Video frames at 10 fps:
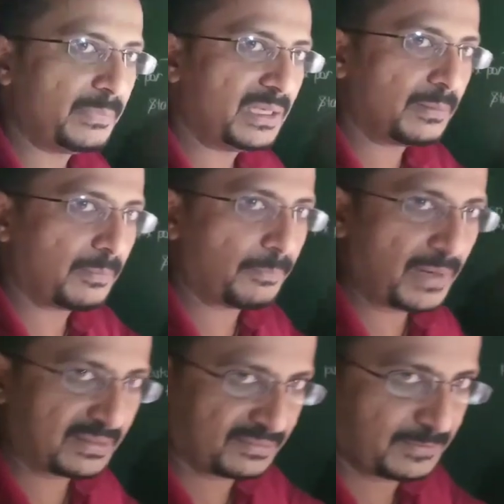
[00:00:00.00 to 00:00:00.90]
mid
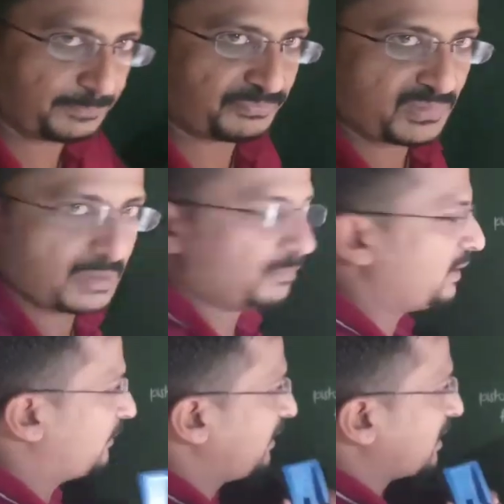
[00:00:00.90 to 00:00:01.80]
path
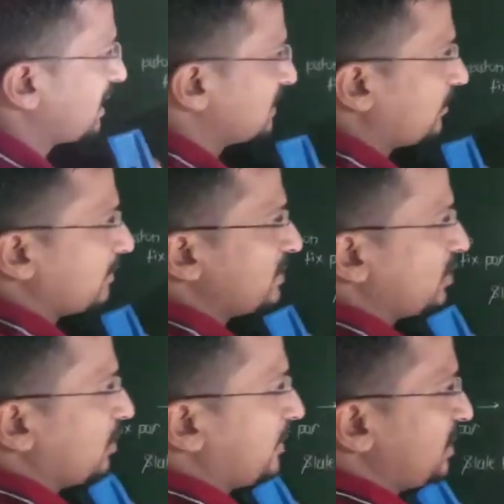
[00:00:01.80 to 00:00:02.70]
between transformation
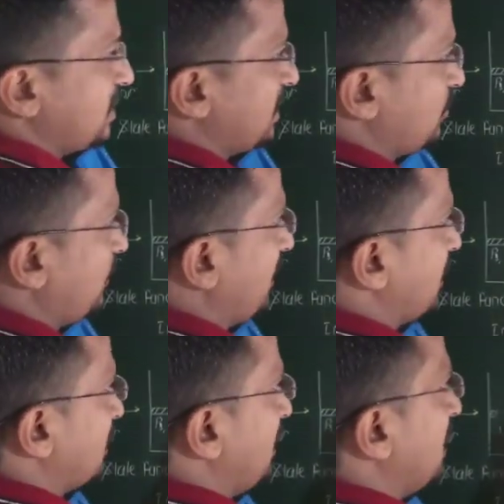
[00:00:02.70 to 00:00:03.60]
from initial to final
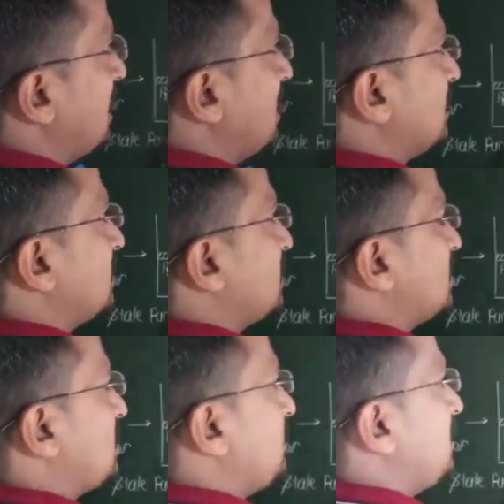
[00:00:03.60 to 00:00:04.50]
state, the
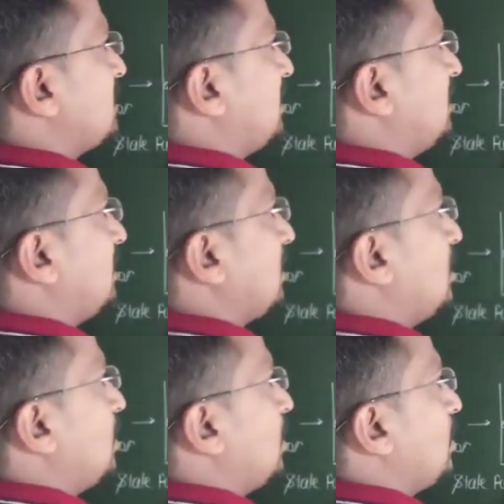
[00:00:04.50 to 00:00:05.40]
system is under
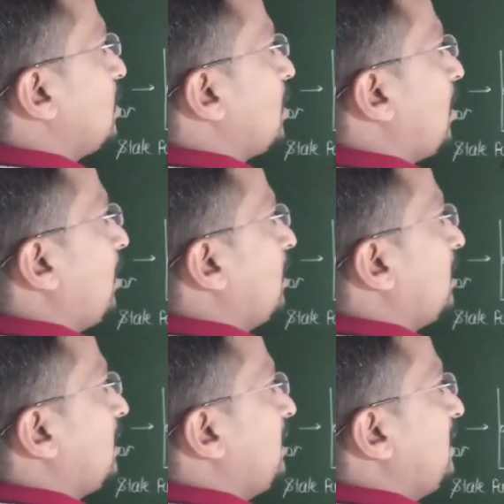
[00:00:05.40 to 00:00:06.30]

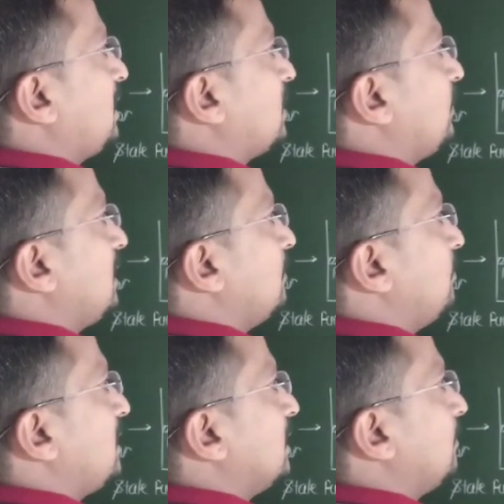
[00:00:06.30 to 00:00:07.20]

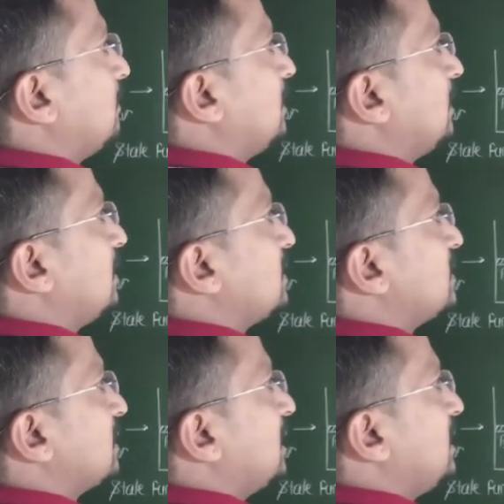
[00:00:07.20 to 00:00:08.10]
non-equilibrium
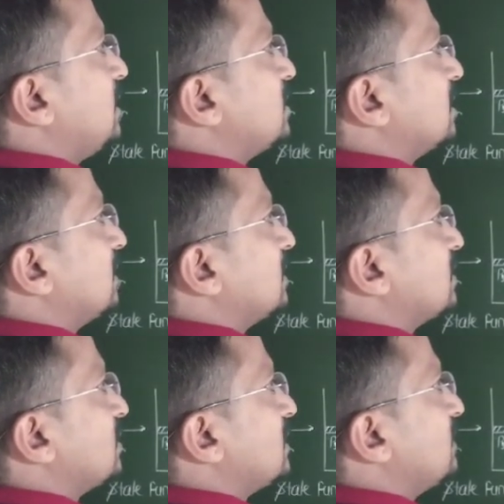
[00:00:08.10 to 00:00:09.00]
condition.
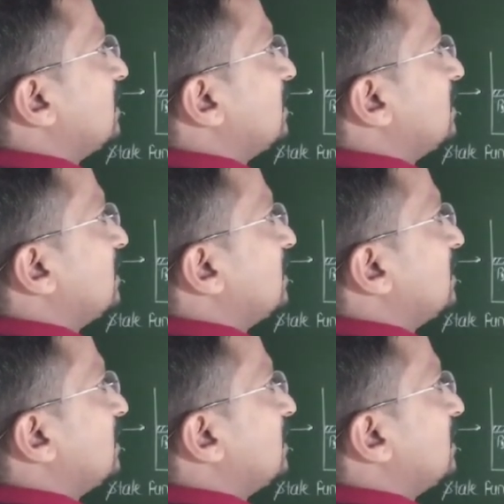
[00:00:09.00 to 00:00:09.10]
What